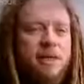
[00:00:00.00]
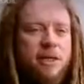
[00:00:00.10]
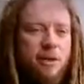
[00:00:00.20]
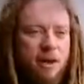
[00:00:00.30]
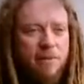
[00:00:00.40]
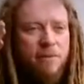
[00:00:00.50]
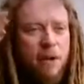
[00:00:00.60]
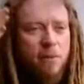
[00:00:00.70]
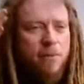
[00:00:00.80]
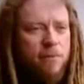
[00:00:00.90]
into any of a
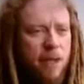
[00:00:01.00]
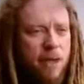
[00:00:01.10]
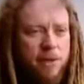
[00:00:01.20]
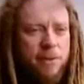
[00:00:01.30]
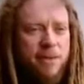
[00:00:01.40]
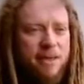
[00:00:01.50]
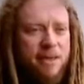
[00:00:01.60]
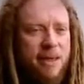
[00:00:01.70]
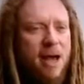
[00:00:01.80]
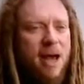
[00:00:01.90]
number of layers within the